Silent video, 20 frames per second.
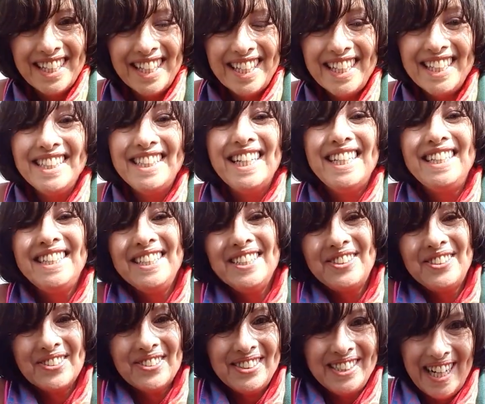in the
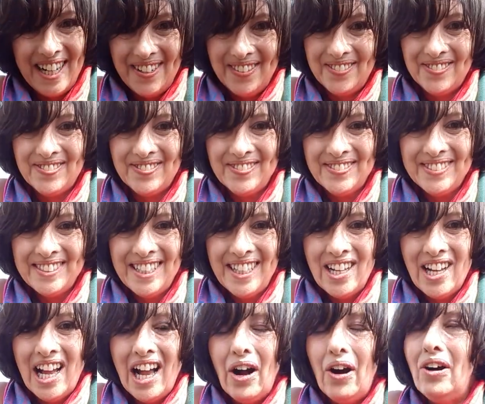little town.
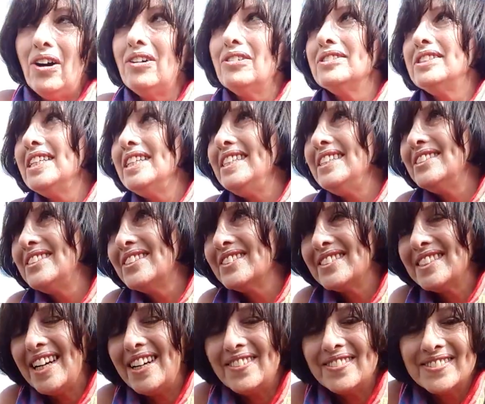Oh, the little
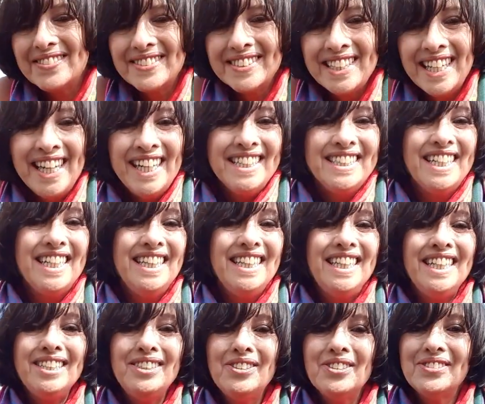town. The
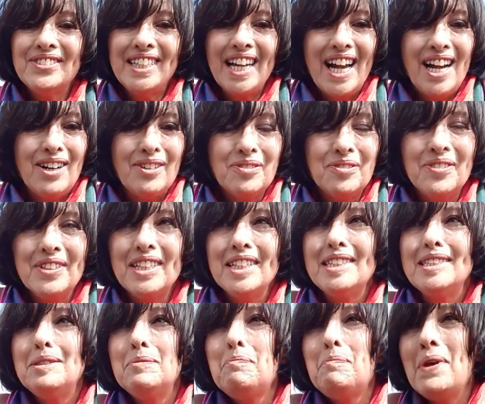little town
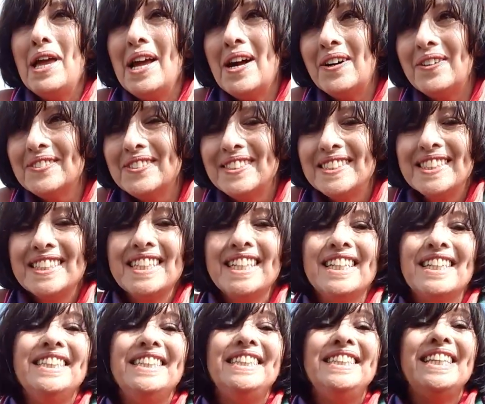smelled
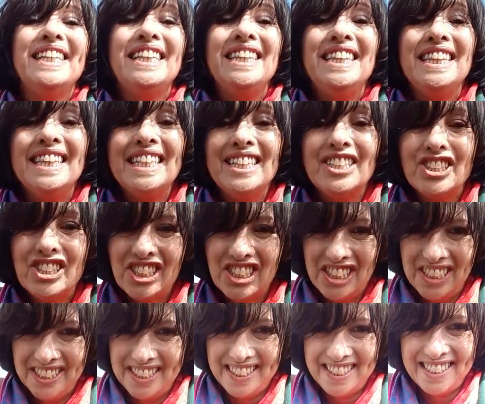
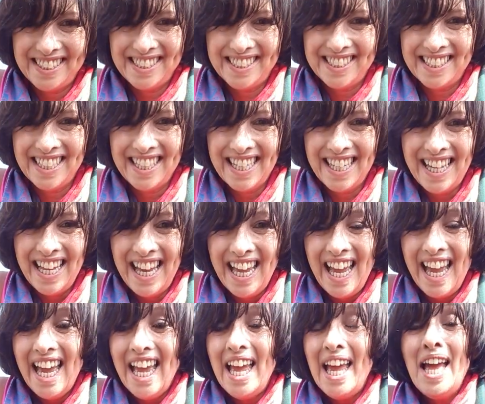delicious.
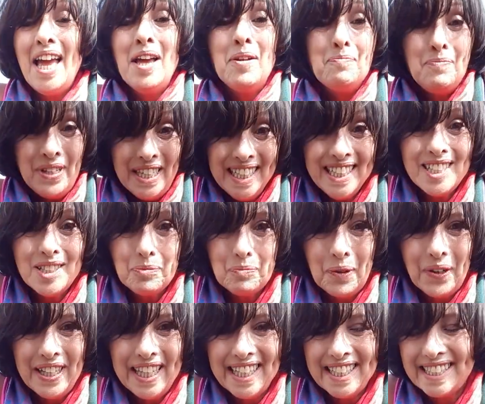Mini
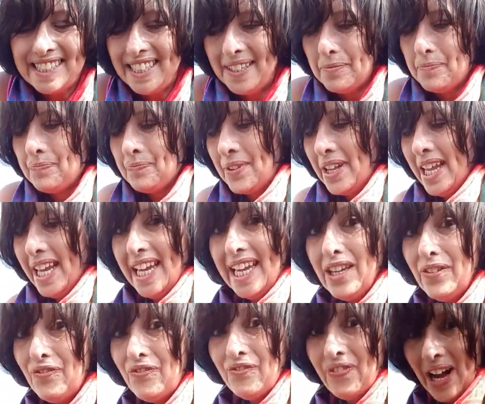Spoleta,
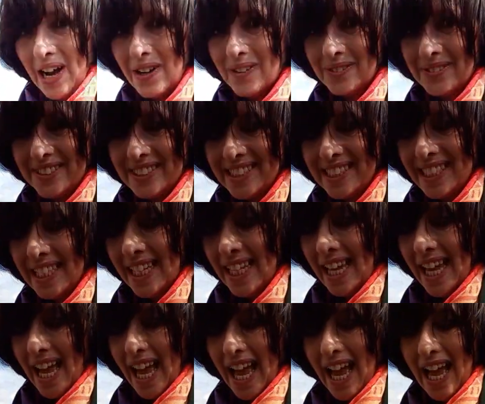he found
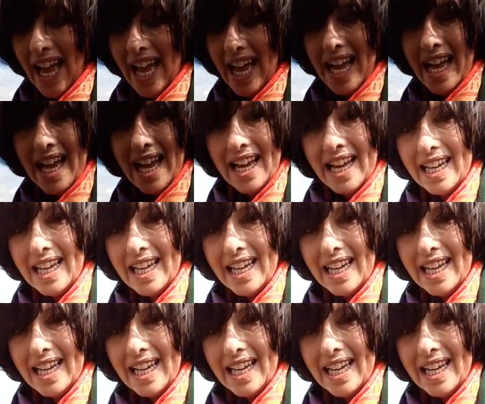a